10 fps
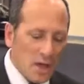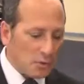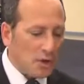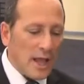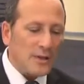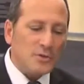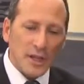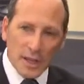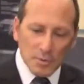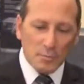We're
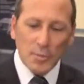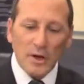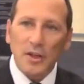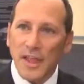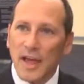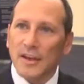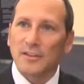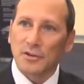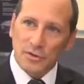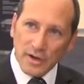actually able to bury that
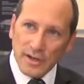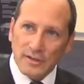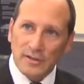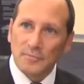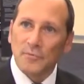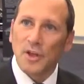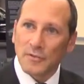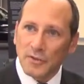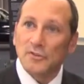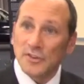in the cradle of the